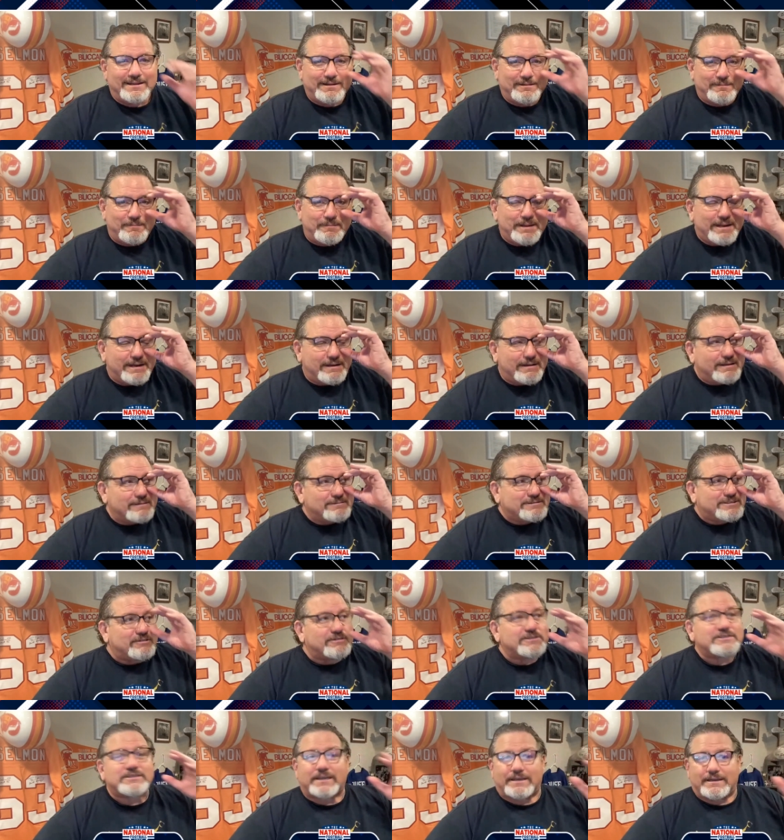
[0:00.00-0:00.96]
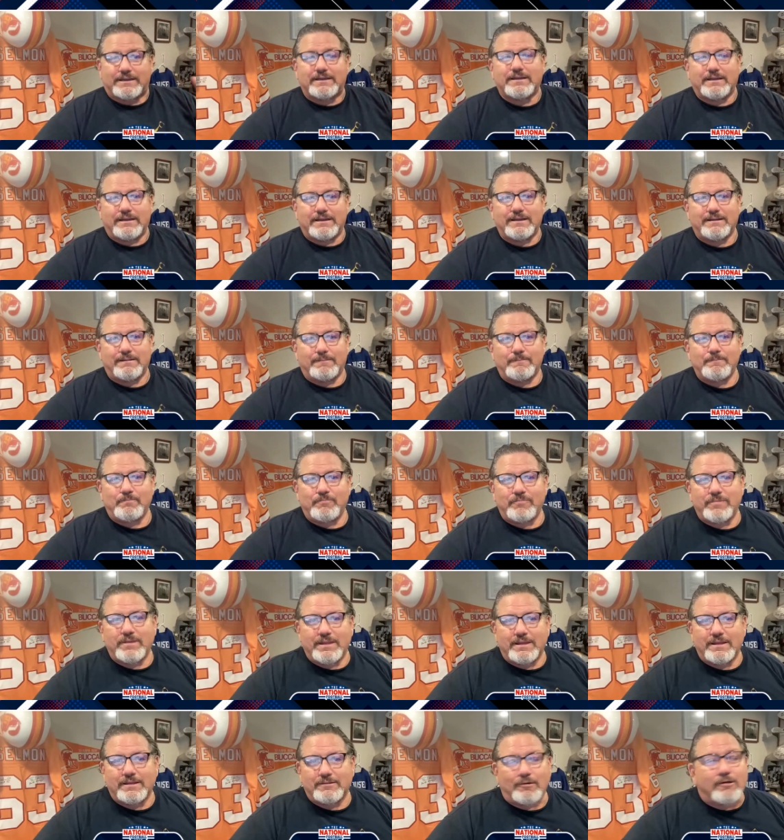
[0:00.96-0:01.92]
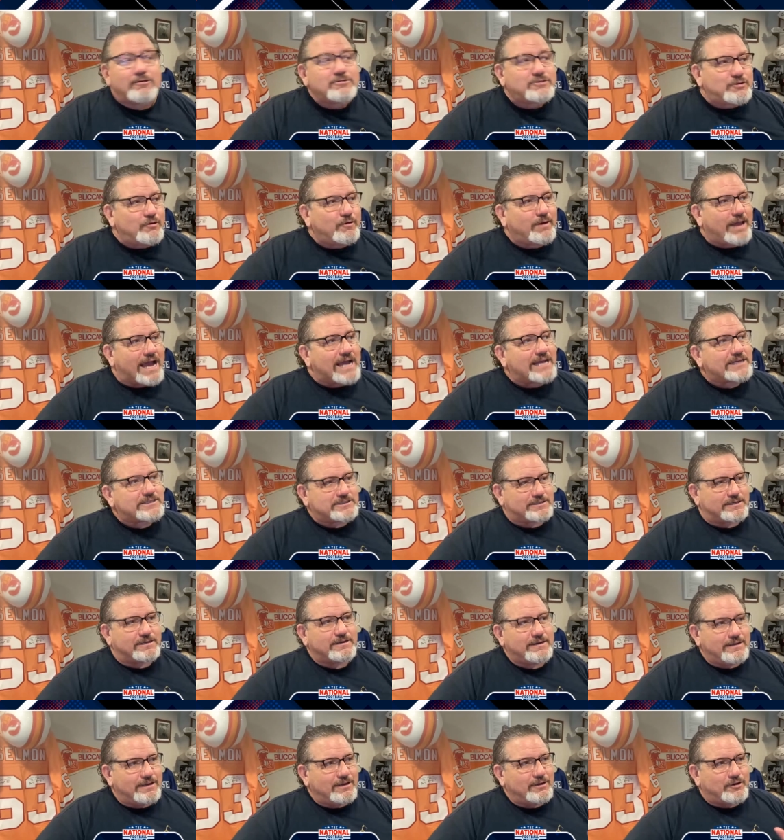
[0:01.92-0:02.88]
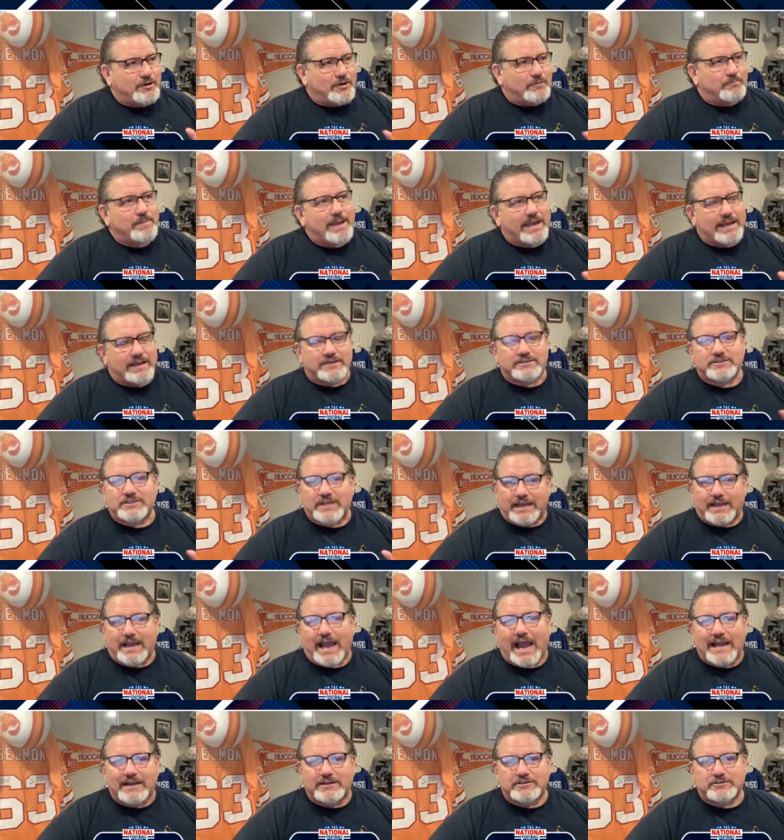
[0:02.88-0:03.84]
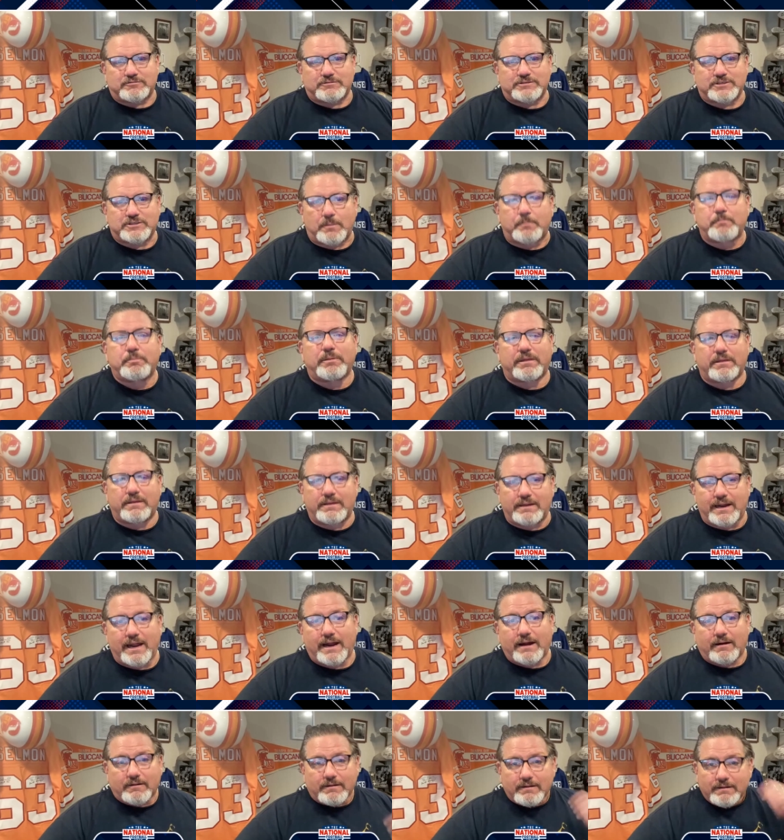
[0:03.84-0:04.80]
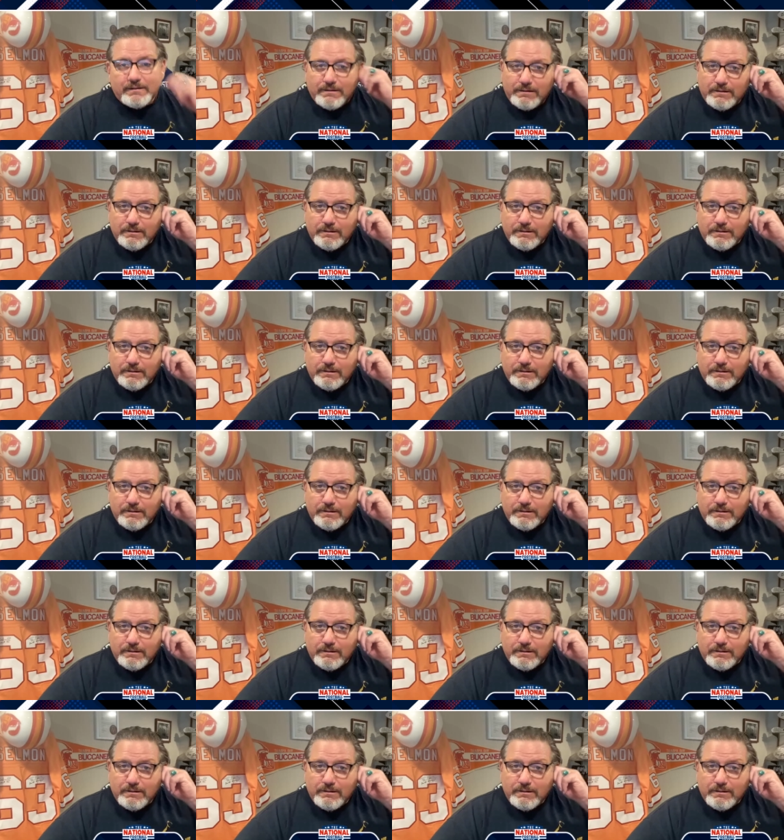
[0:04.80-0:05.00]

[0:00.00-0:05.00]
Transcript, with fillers: I mean, seriously, those two guys could make a psychiatrist a billionaire.